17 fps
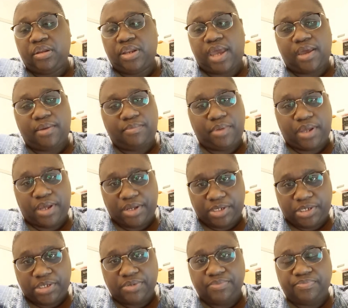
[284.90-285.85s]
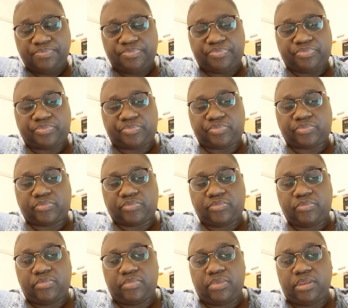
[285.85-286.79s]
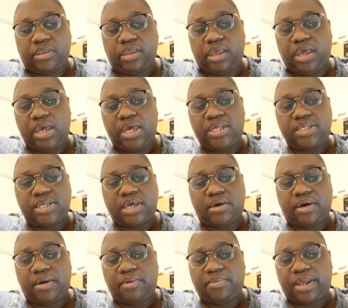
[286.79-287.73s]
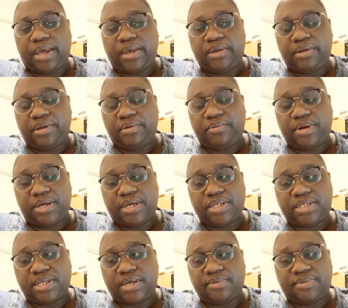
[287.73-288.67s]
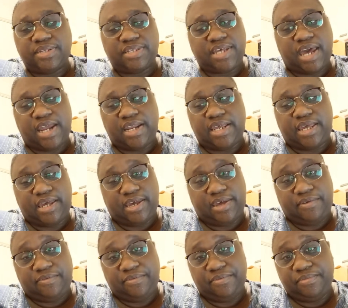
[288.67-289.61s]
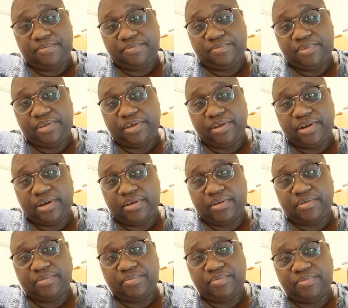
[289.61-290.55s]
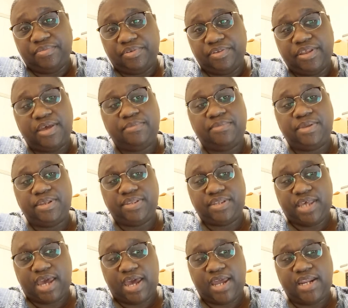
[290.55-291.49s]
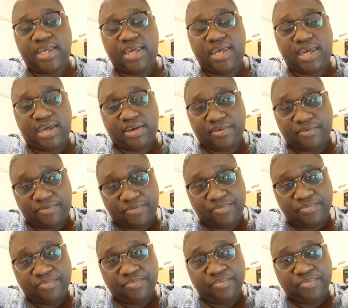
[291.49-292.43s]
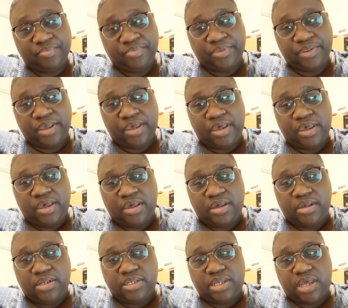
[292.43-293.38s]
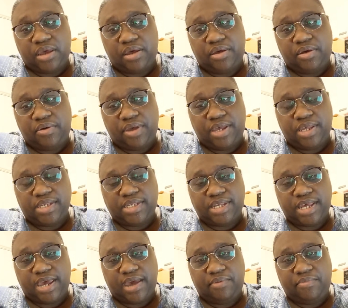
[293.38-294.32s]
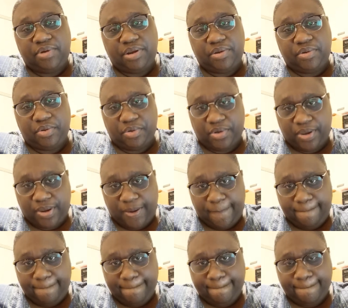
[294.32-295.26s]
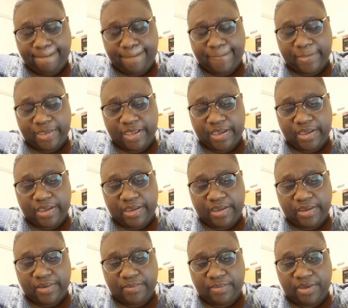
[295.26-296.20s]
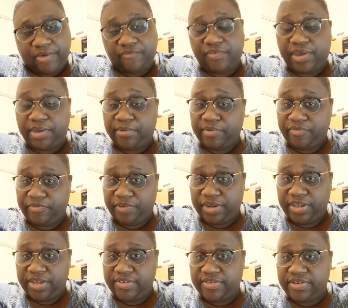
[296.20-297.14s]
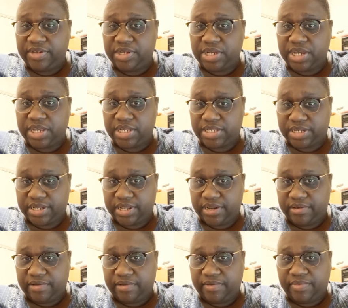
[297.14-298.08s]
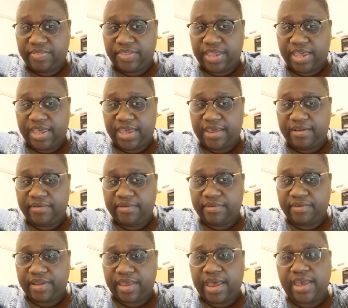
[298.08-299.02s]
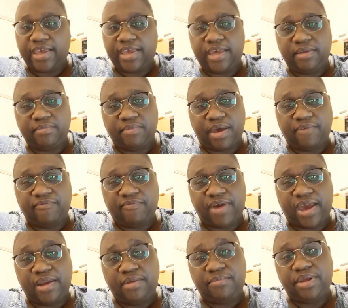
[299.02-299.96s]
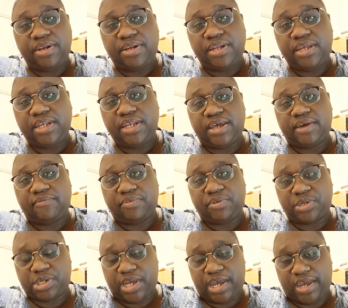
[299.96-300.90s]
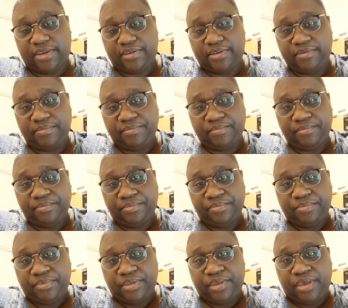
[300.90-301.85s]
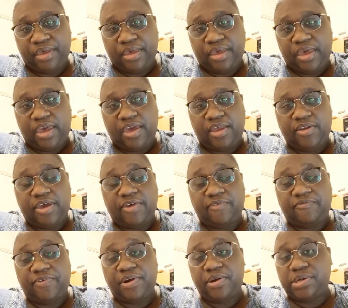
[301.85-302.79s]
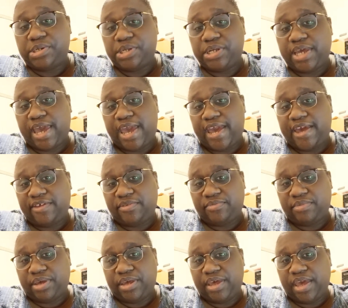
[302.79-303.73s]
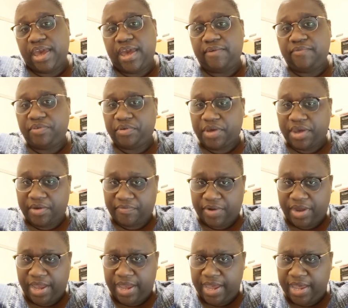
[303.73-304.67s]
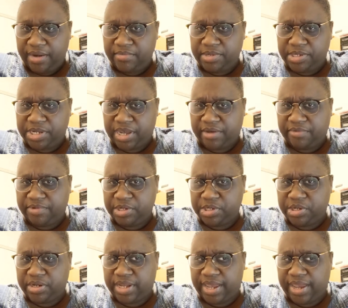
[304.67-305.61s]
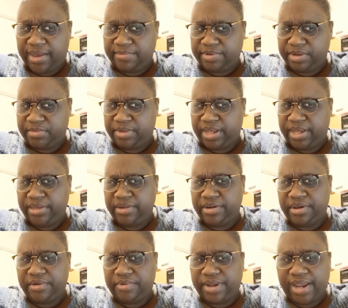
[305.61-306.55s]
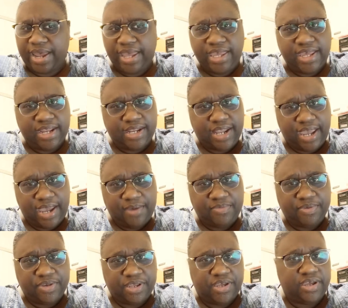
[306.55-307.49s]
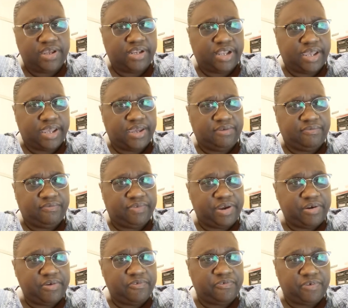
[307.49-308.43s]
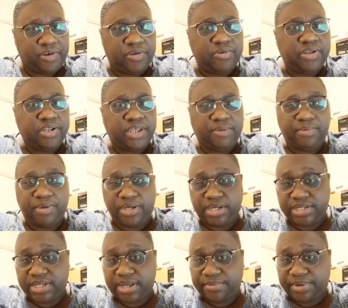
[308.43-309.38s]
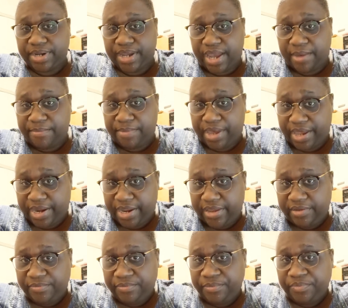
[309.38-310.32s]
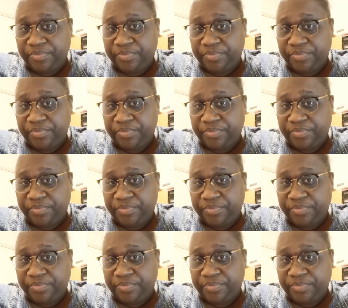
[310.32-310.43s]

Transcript: Not much. And so I'm like, you know what? Something's got to give. Something's got to give. So as time went on, a family friend suggested that I get my vitamin level checked. And at first she asked me, have you ever had them checked with your labs? I'm like, you know what? I get labs done like very frequently because I'm a diabetic.